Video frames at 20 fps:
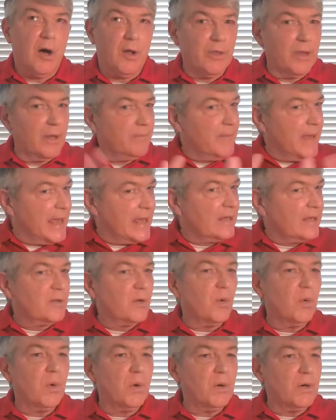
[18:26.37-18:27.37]
On the make
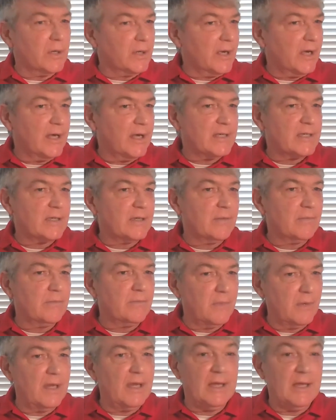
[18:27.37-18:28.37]
to order
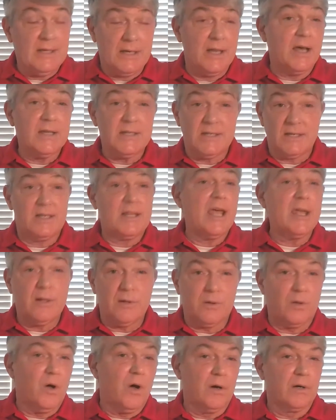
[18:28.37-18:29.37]
custom, it does
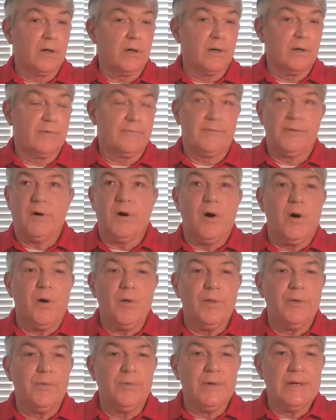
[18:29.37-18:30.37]
take longer for
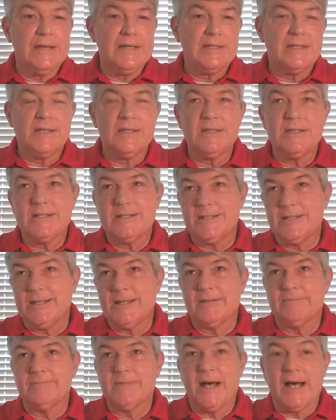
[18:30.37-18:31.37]
all the reasons
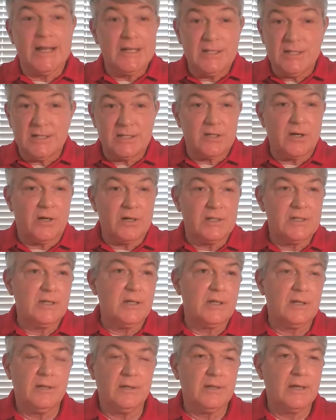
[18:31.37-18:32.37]
that I just
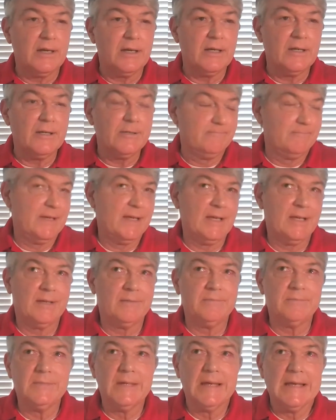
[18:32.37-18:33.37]
articulated.
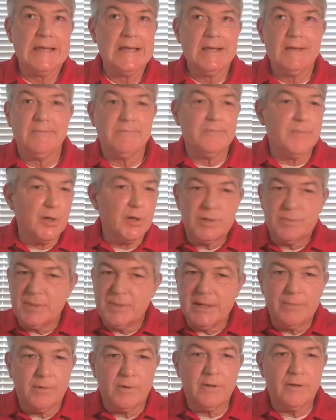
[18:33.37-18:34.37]
And most
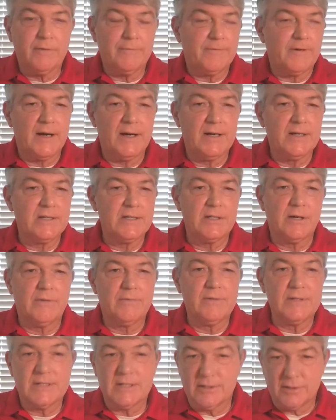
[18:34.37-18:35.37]
people in the fire
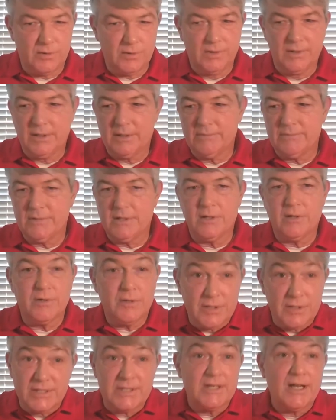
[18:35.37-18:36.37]
service, including,
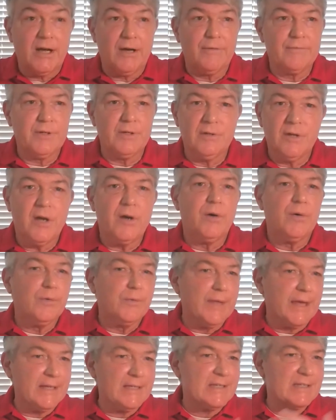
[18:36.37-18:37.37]
yourself,
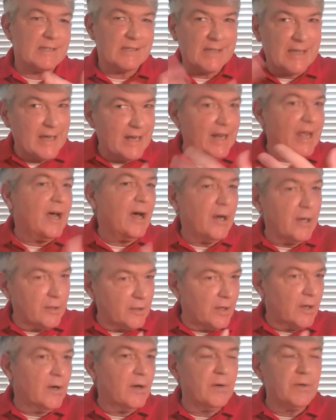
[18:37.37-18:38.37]
that's kind of how
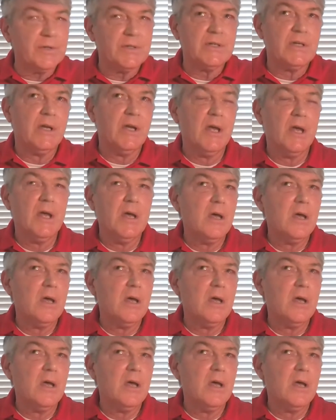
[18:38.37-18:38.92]
it goes.